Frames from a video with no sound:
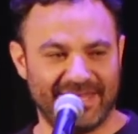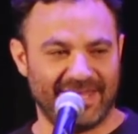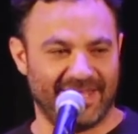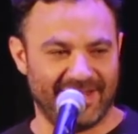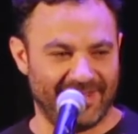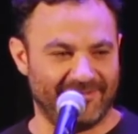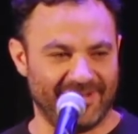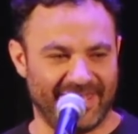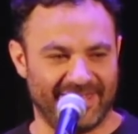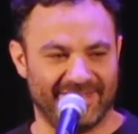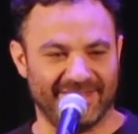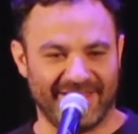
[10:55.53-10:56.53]
dig it if you
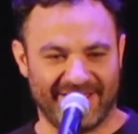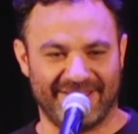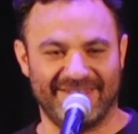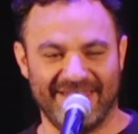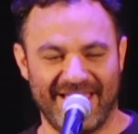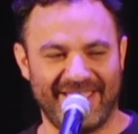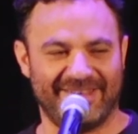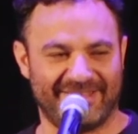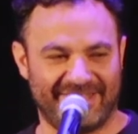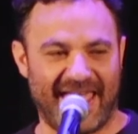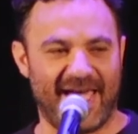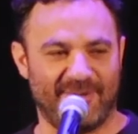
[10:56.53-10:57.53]
get like a nice
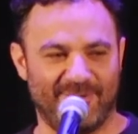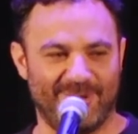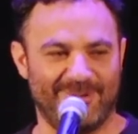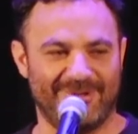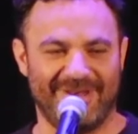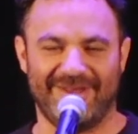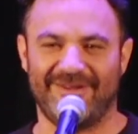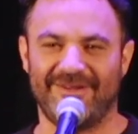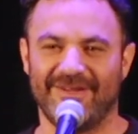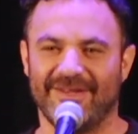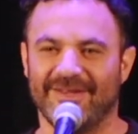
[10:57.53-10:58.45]
stab wound, you know?